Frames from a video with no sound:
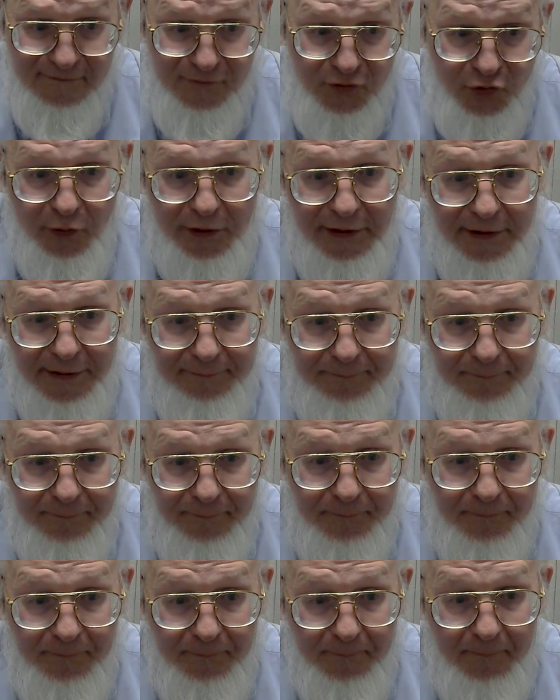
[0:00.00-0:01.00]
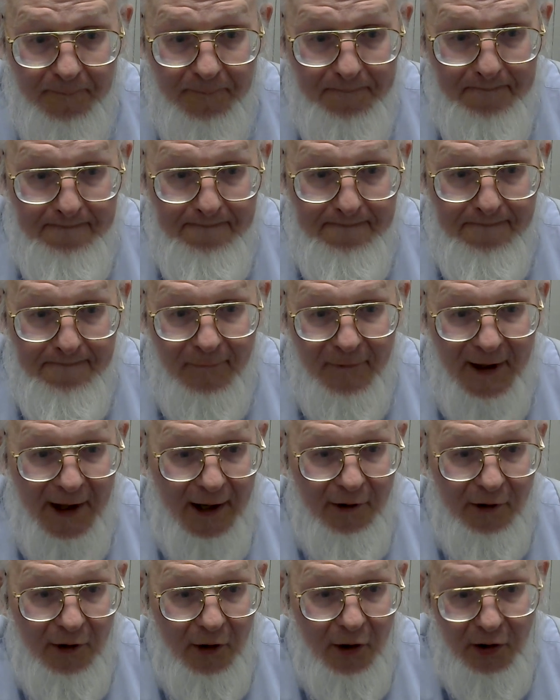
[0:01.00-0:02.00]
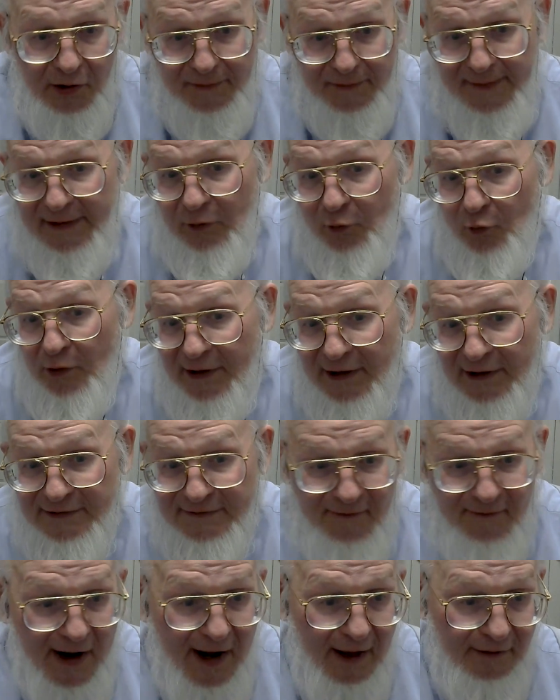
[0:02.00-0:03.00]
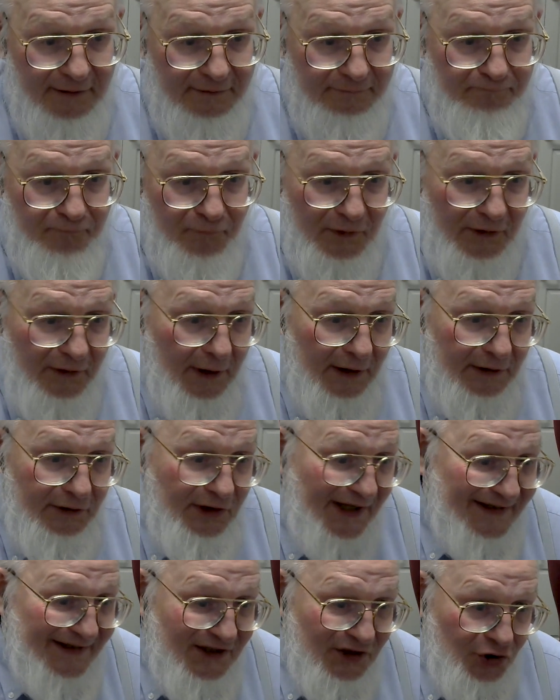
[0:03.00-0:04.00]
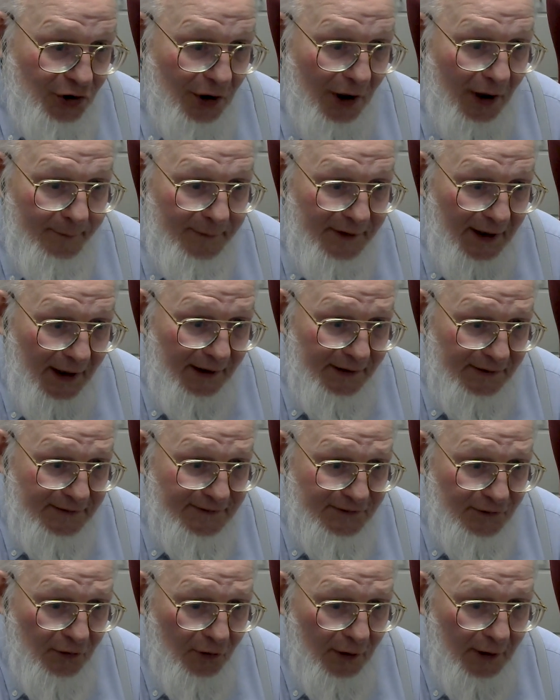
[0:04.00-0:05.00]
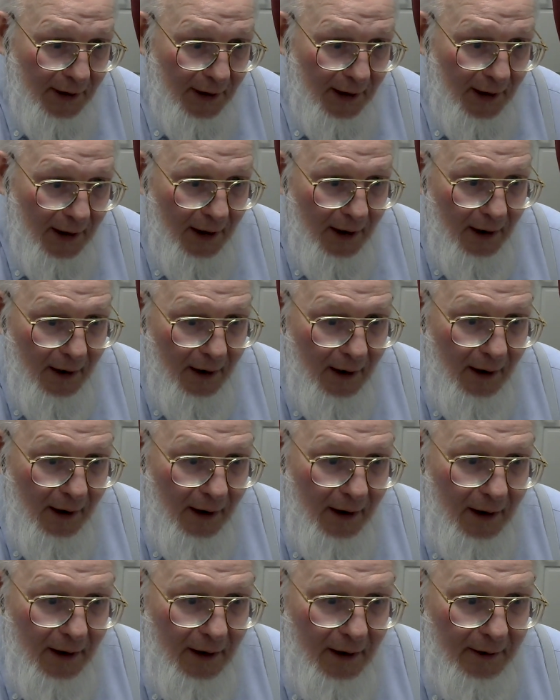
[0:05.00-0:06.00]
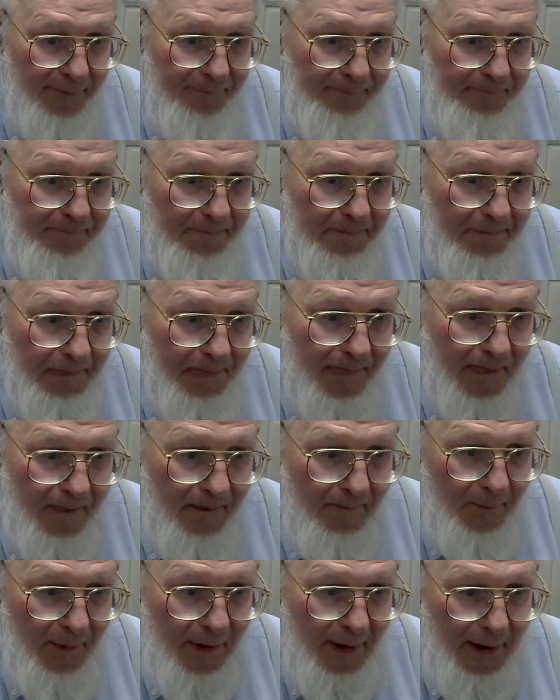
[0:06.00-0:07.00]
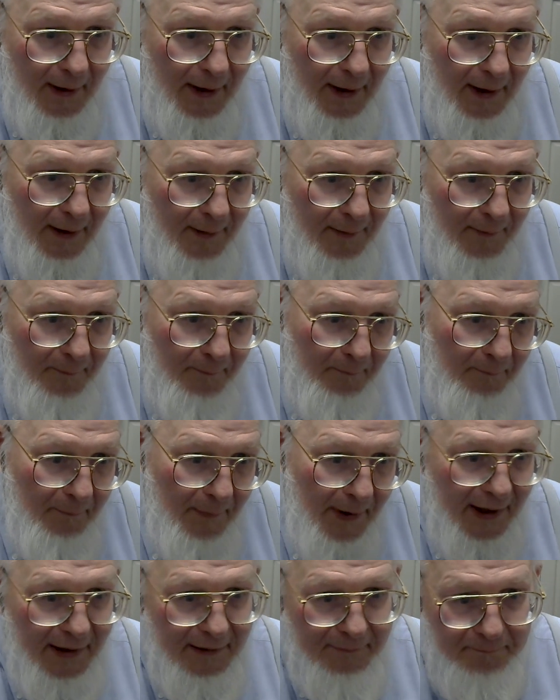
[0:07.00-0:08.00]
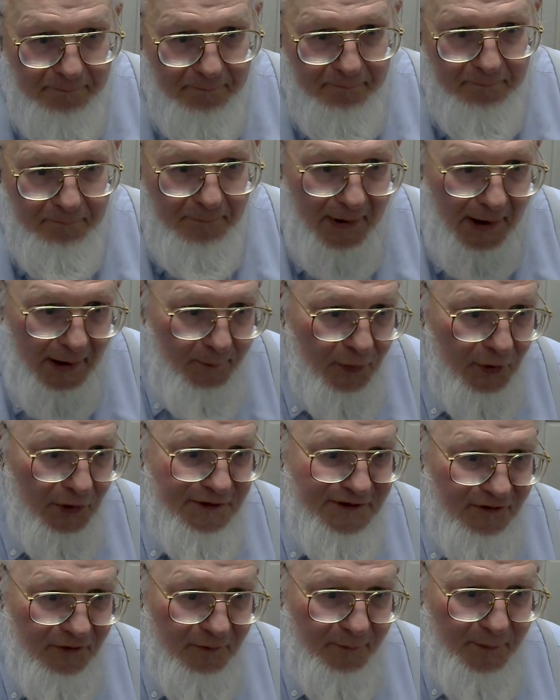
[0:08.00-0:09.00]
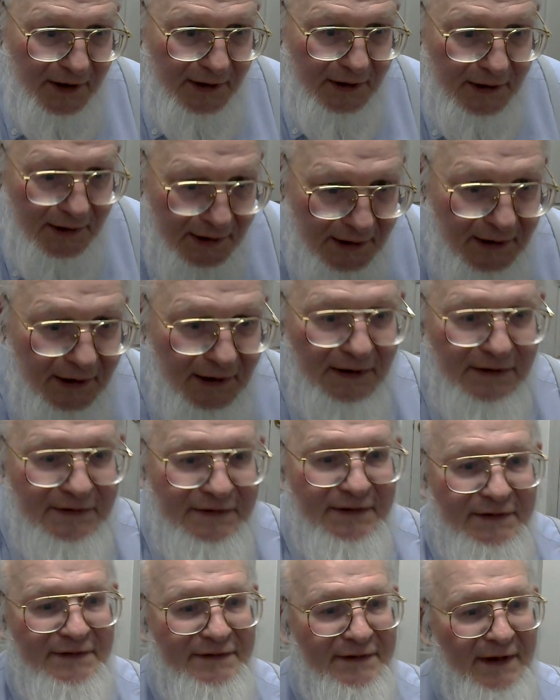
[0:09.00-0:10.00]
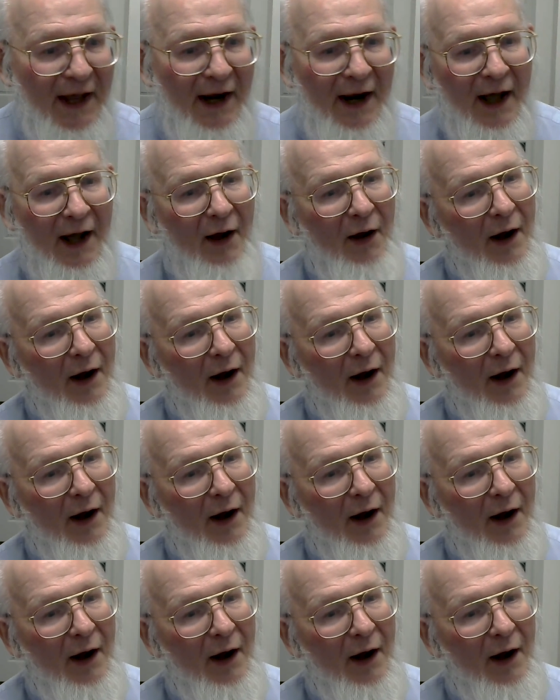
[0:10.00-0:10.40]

of doing it that are equally as valid, get the job done, and so on. My personal opinion is that